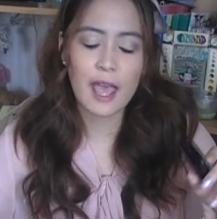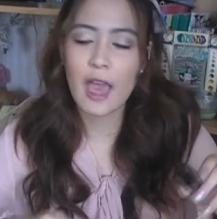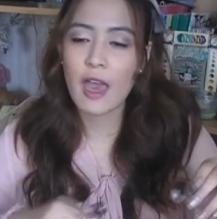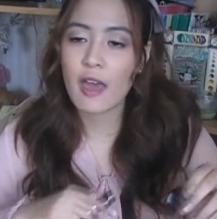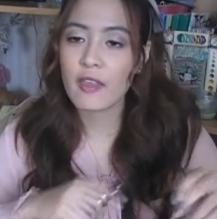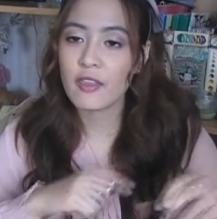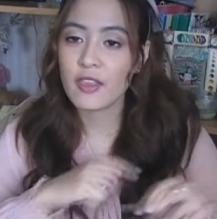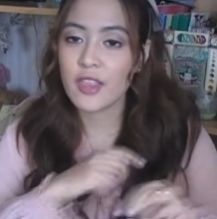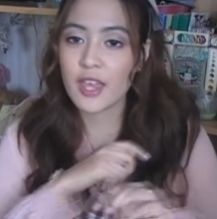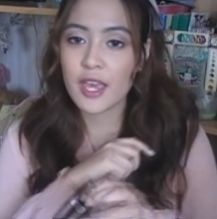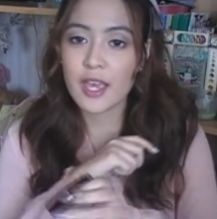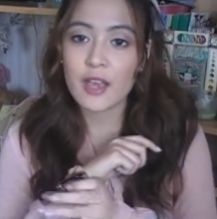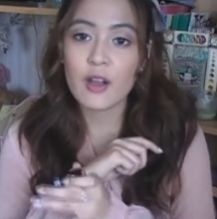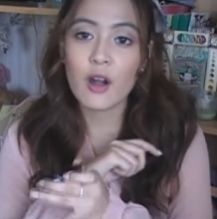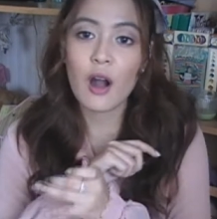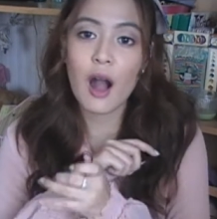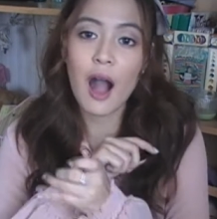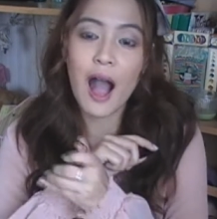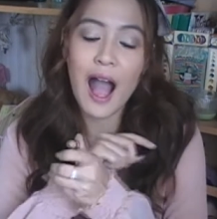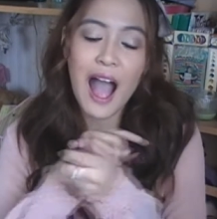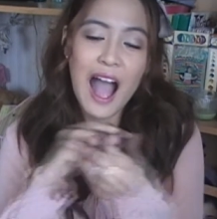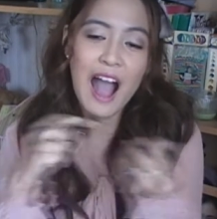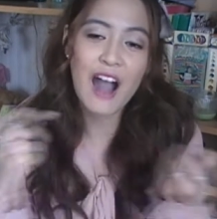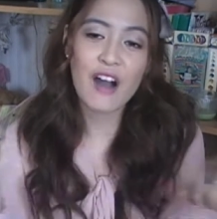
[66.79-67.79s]
and they
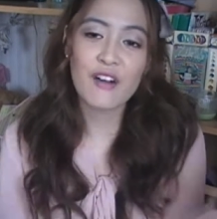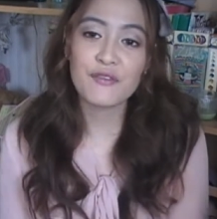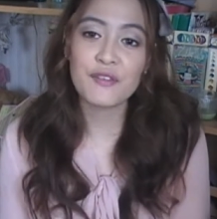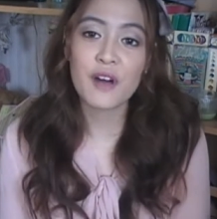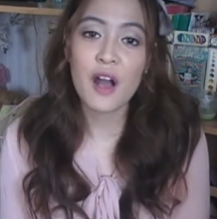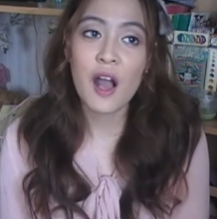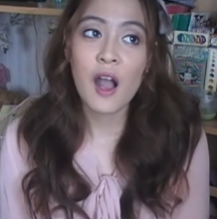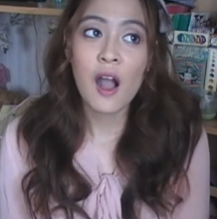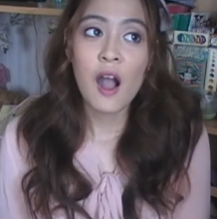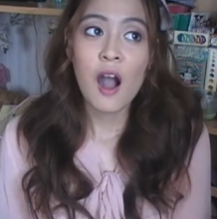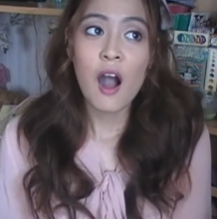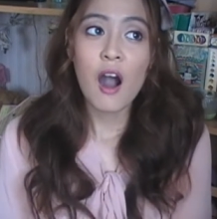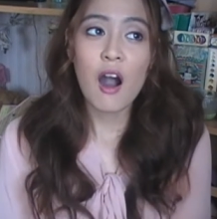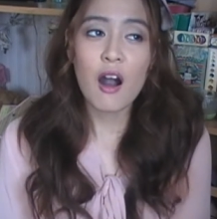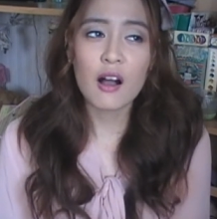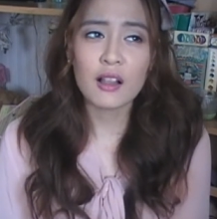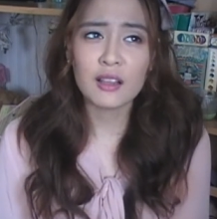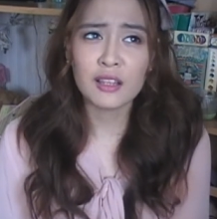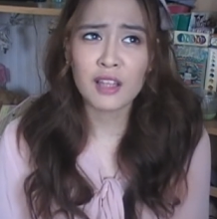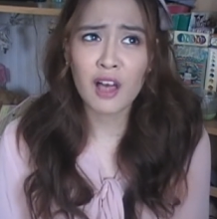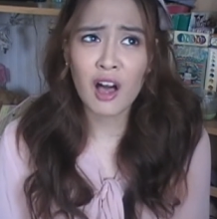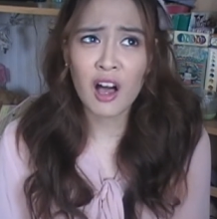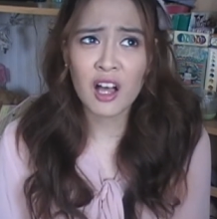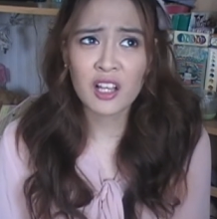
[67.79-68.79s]
have a
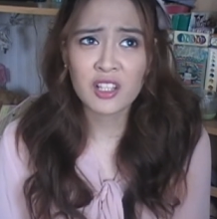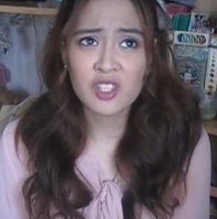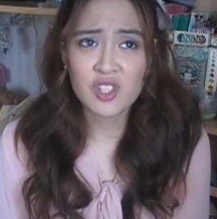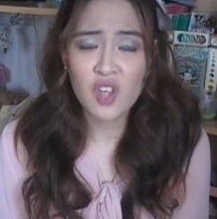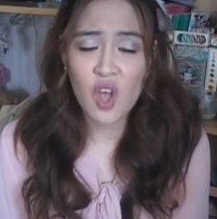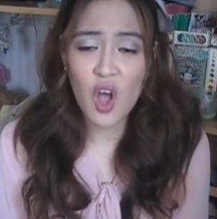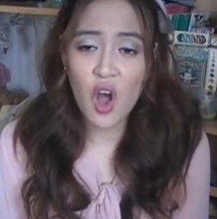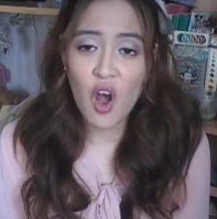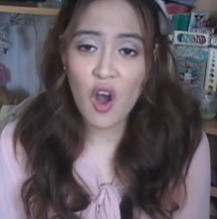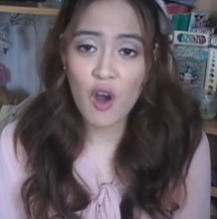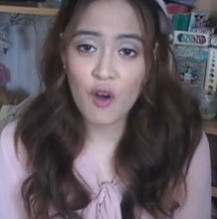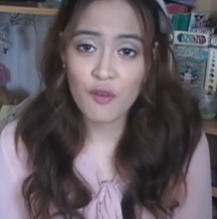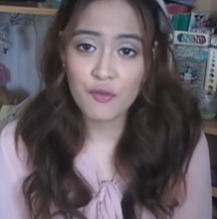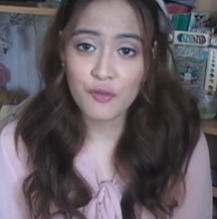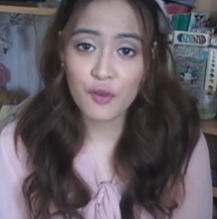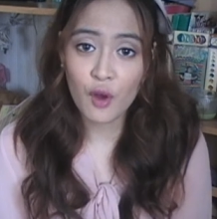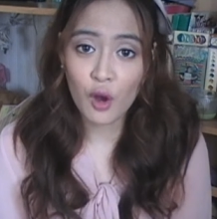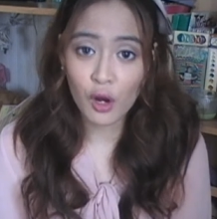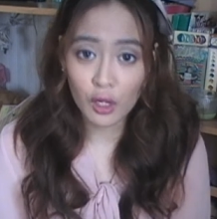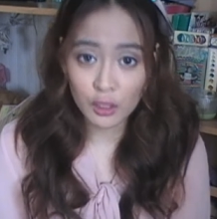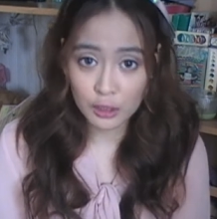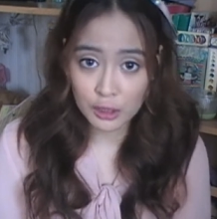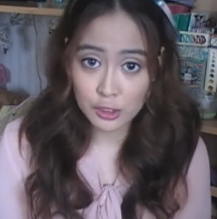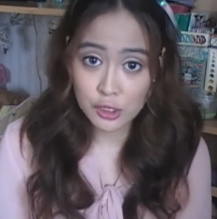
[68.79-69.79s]
lot of
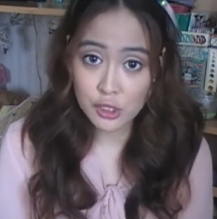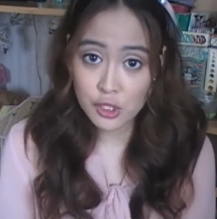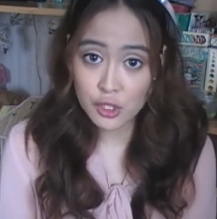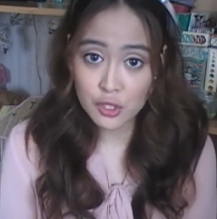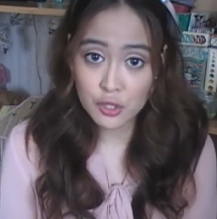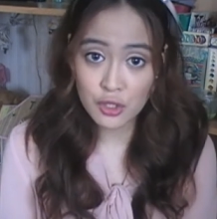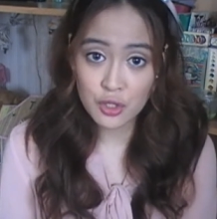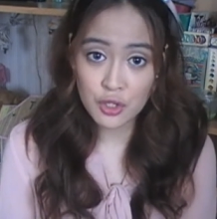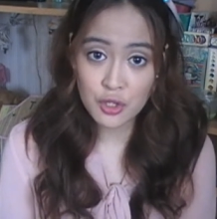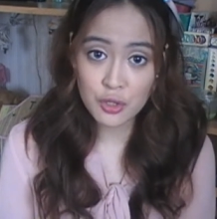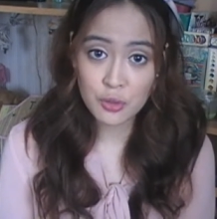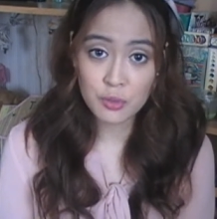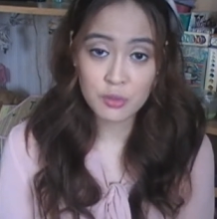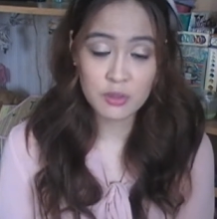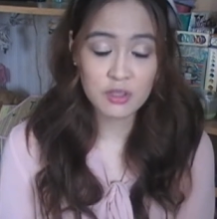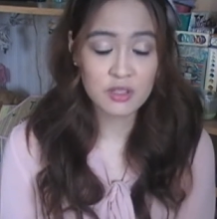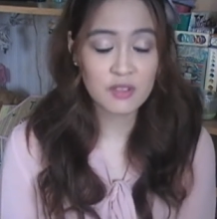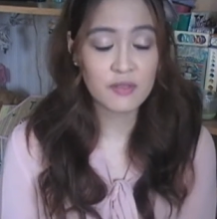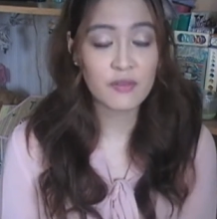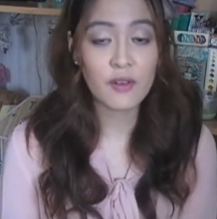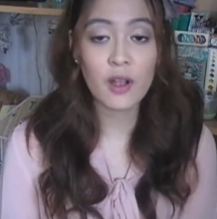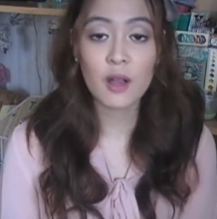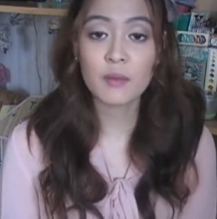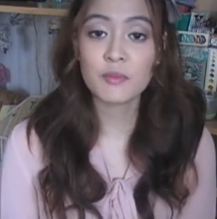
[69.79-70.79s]
colors to
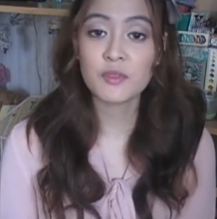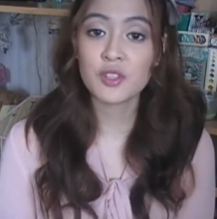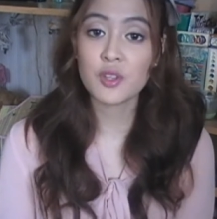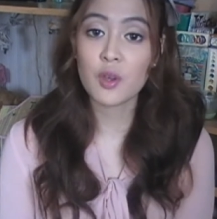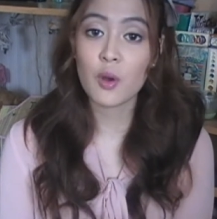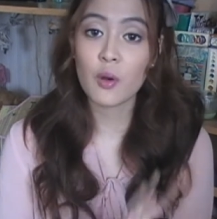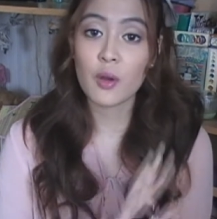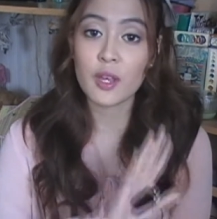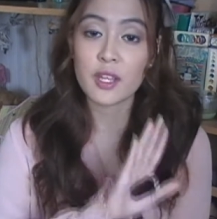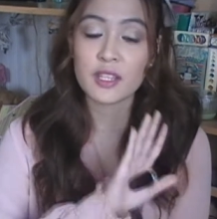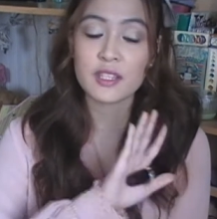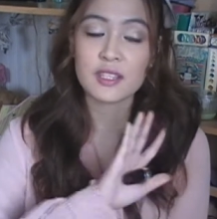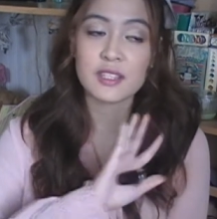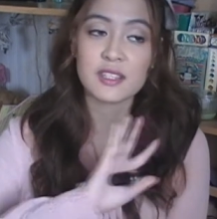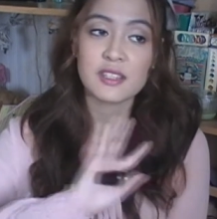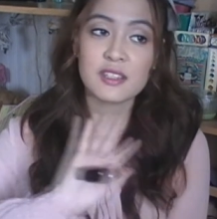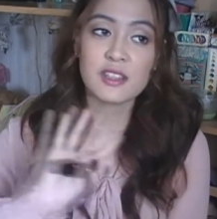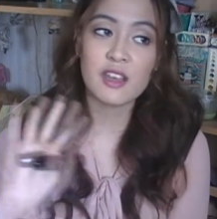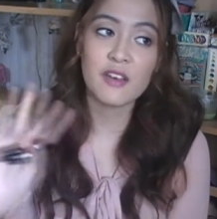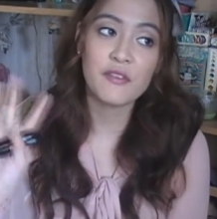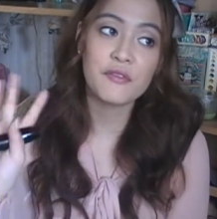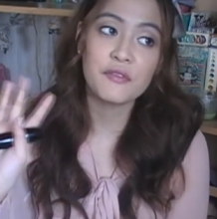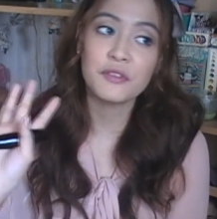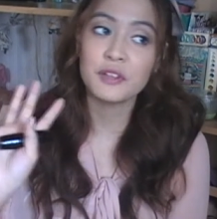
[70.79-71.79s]
choose from, so it's
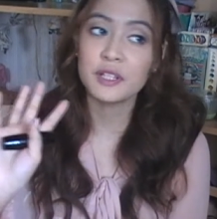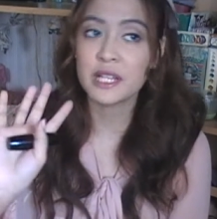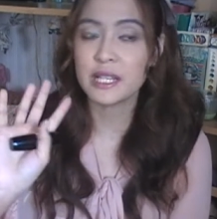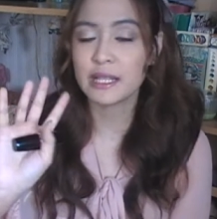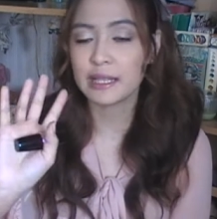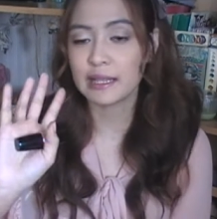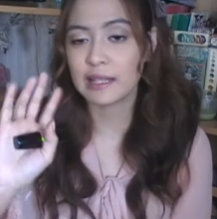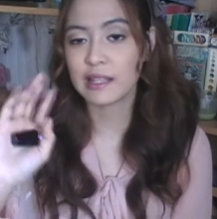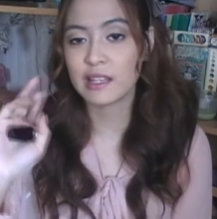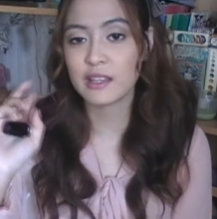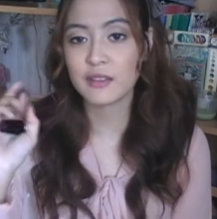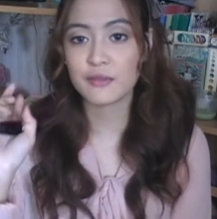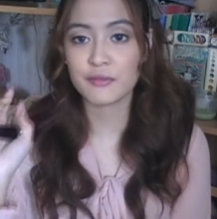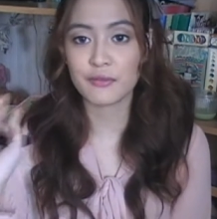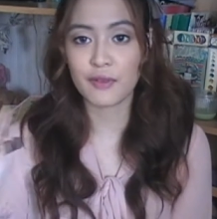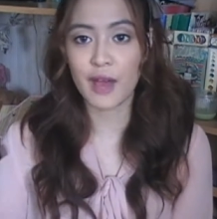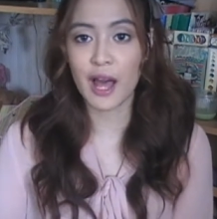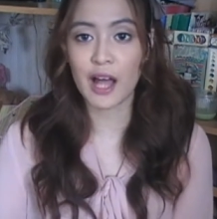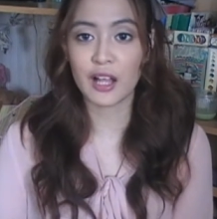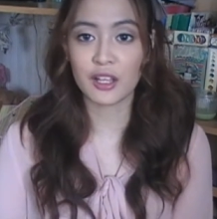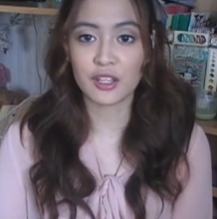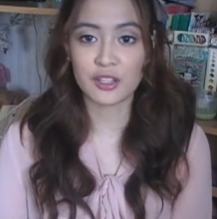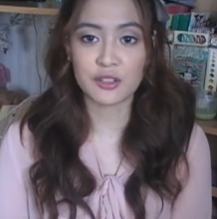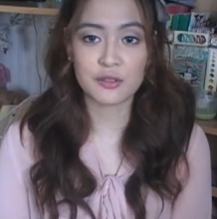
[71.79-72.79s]
definitely
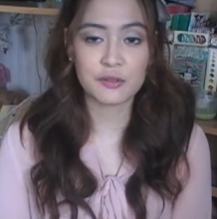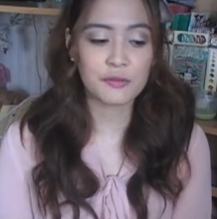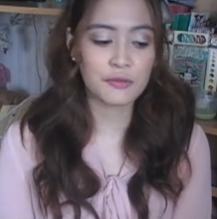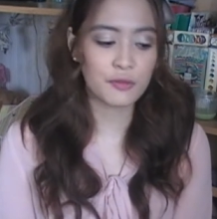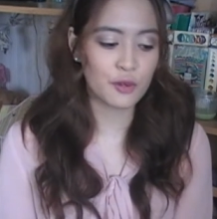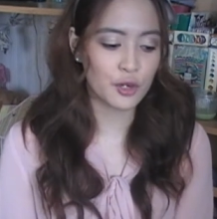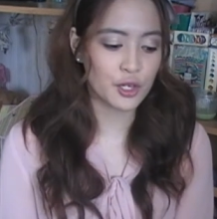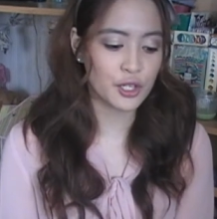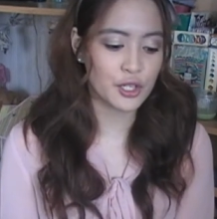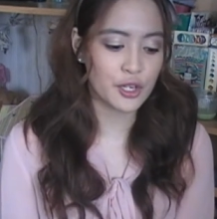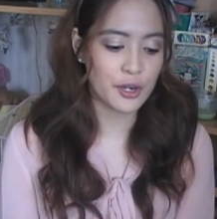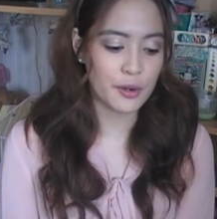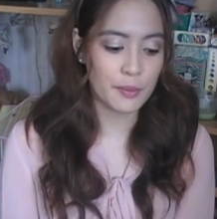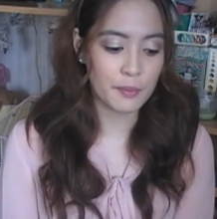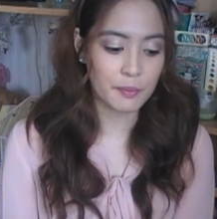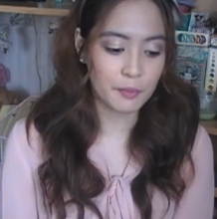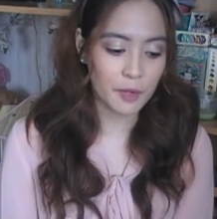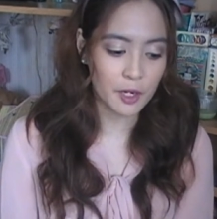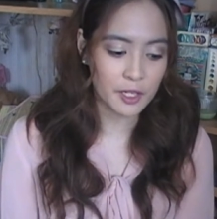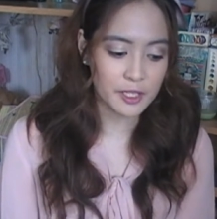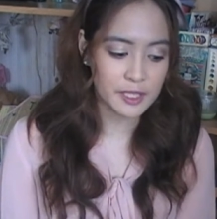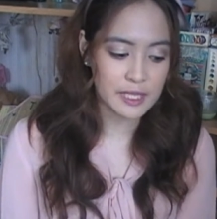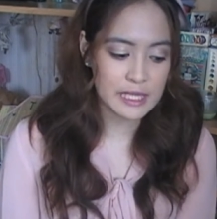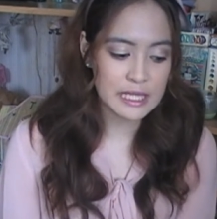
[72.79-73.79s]
value for your
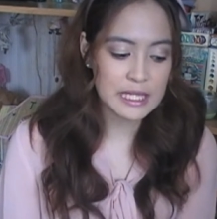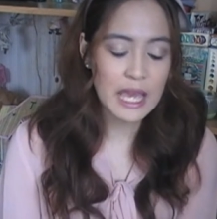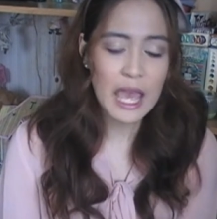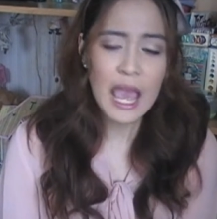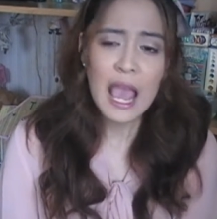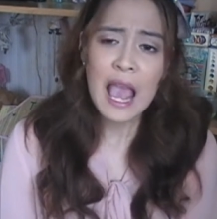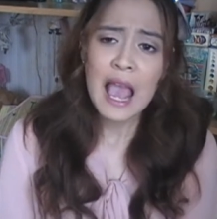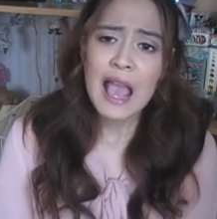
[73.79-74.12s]
money.